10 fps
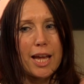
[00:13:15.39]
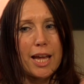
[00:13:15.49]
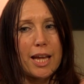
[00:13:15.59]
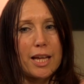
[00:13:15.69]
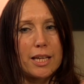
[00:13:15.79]

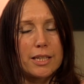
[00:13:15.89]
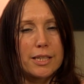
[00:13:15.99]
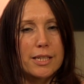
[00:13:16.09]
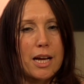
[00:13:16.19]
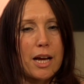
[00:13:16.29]

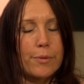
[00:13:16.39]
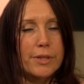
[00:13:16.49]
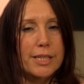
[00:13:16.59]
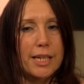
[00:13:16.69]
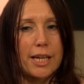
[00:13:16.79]
And I
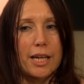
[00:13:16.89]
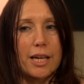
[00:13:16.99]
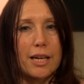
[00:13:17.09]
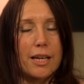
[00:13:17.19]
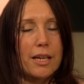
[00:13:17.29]
was like,
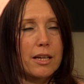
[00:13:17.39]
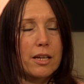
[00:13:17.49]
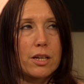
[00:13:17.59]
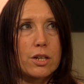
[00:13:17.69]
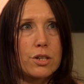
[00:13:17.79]

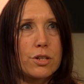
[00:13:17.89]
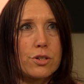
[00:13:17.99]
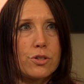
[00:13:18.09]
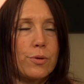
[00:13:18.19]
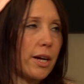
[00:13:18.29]

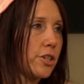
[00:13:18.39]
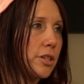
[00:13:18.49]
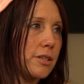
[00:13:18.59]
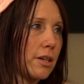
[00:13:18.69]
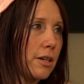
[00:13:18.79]
do I
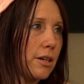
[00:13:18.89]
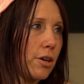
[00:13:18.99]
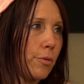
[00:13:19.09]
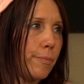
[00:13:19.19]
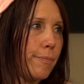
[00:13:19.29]
just
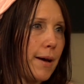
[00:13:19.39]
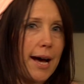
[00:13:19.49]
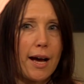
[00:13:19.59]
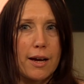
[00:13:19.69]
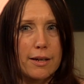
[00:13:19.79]
go
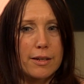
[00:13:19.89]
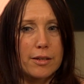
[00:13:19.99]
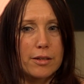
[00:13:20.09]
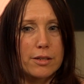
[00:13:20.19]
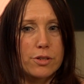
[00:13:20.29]
back?
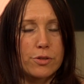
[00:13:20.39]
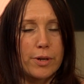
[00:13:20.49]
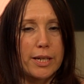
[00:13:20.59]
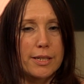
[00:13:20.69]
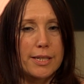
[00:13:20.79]
Do
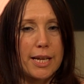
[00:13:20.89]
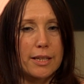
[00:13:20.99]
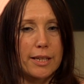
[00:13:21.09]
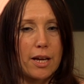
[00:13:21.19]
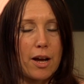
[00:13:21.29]
I take
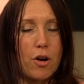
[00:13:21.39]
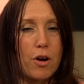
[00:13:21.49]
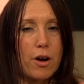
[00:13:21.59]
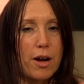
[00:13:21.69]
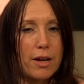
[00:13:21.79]
like
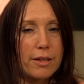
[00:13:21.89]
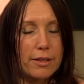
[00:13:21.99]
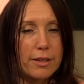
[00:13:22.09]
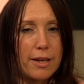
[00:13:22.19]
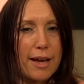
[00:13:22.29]

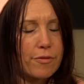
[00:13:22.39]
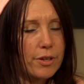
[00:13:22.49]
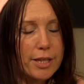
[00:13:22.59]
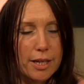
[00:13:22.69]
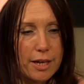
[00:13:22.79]

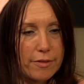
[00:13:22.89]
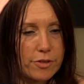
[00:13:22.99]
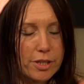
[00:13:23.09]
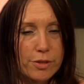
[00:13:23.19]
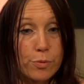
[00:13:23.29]
everything I've
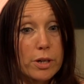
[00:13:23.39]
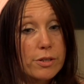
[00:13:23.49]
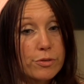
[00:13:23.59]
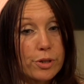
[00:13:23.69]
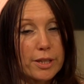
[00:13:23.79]
just worked
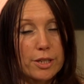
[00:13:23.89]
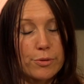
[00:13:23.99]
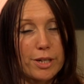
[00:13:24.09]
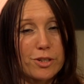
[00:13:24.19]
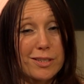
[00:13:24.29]
for? Like, do
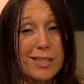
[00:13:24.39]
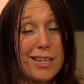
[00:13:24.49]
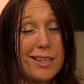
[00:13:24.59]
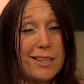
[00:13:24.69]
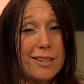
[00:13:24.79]
I just
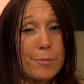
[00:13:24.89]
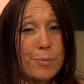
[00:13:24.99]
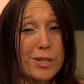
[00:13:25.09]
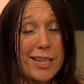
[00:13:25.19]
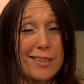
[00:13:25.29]

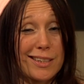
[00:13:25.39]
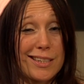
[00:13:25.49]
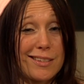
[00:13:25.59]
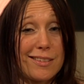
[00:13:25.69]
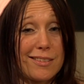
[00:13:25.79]
pretend like
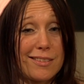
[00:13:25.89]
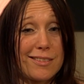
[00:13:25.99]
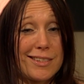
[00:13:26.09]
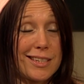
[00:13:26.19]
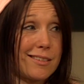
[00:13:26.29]
it
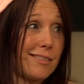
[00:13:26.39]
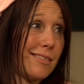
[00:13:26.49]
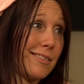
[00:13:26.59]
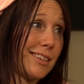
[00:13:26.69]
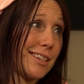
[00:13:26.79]
didn't
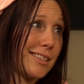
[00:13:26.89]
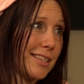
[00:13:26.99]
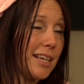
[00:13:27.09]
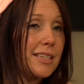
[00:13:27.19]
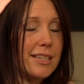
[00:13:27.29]

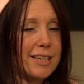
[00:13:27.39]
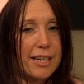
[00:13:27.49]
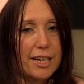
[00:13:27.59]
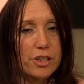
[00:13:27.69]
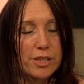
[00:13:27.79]
exist? Like,
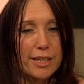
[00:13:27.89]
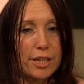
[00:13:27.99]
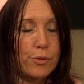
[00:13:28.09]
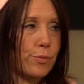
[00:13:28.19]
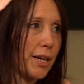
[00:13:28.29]
I just like
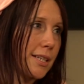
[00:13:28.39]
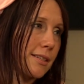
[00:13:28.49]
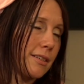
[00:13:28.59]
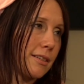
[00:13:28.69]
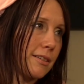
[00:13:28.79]

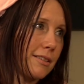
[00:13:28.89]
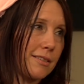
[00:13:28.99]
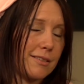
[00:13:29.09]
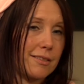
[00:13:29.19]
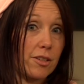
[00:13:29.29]
erase
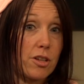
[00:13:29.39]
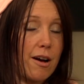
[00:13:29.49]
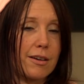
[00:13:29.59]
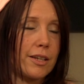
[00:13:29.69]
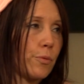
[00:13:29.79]
the
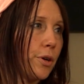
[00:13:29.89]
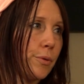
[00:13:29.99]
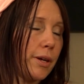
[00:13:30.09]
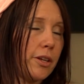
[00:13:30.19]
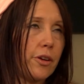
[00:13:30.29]
clock. Like, what
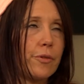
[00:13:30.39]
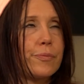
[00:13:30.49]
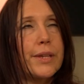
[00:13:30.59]
do I do?